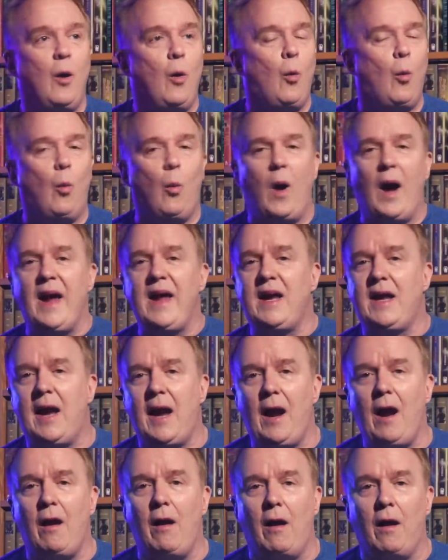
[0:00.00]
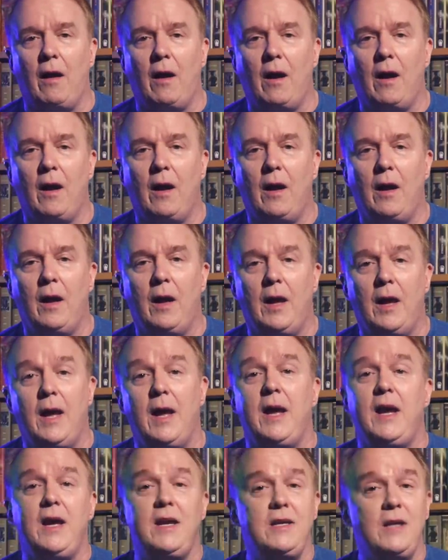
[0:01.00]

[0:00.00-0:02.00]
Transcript: why care? He